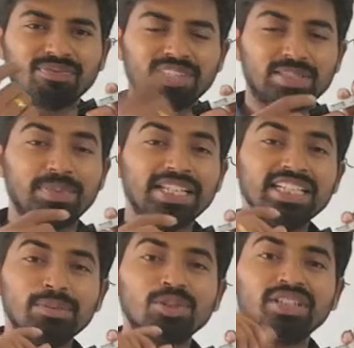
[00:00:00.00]
speaking
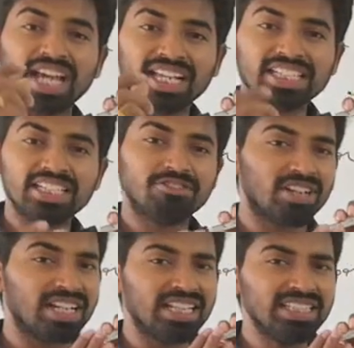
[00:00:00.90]
about the direction for
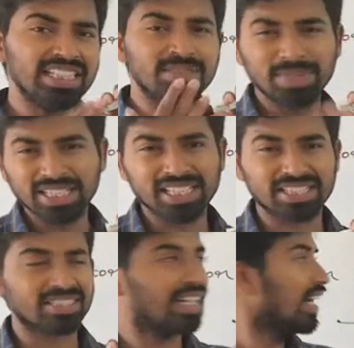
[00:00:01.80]
length is
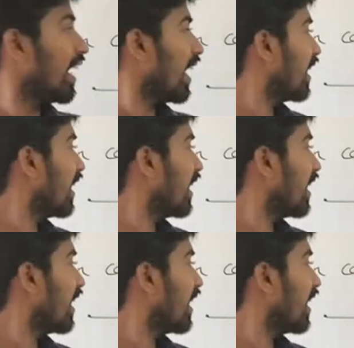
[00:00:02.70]
meaningless and